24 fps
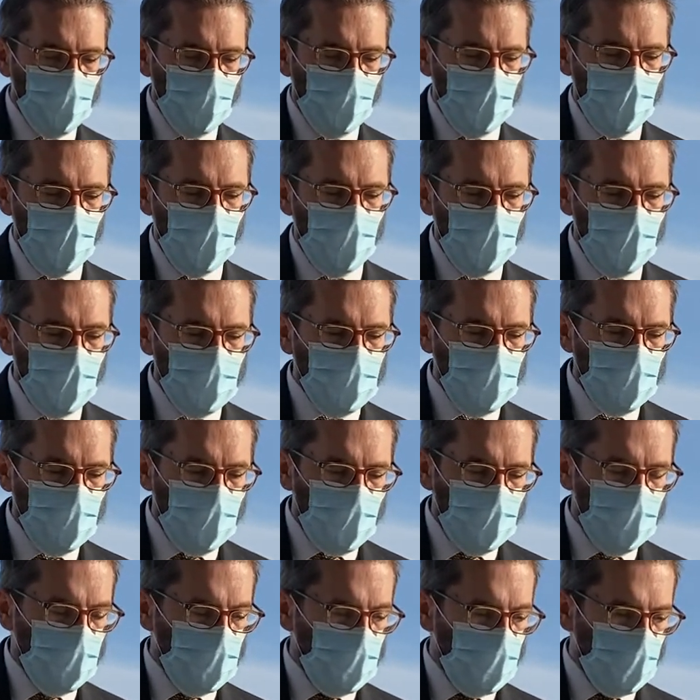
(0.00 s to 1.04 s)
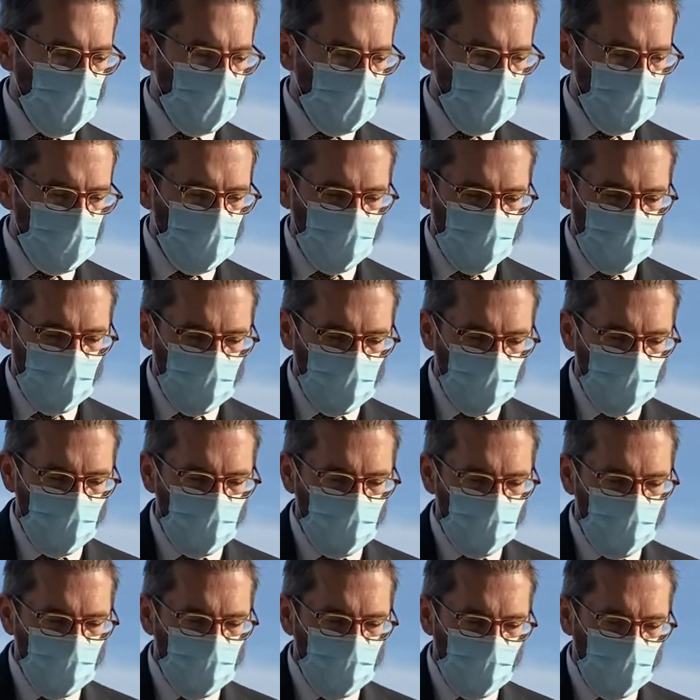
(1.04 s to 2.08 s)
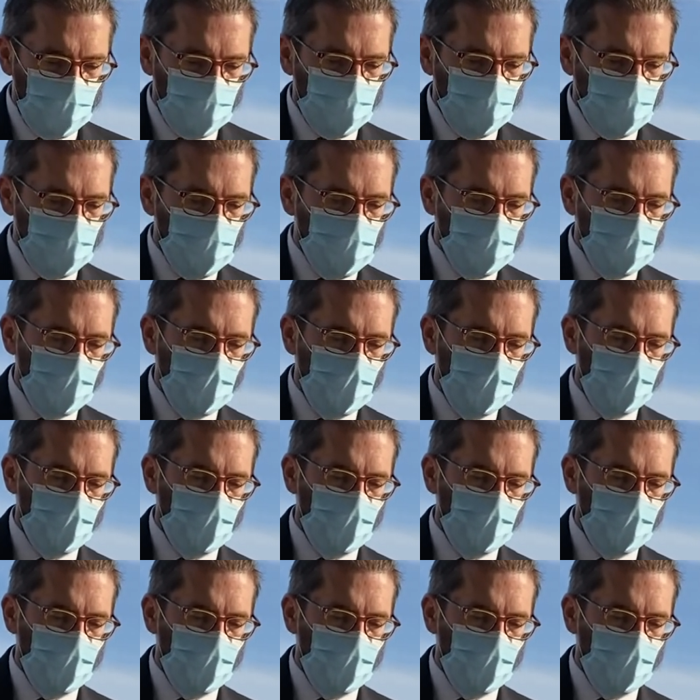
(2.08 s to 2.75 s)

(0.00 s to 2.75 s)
We also read the familiar song, Psalm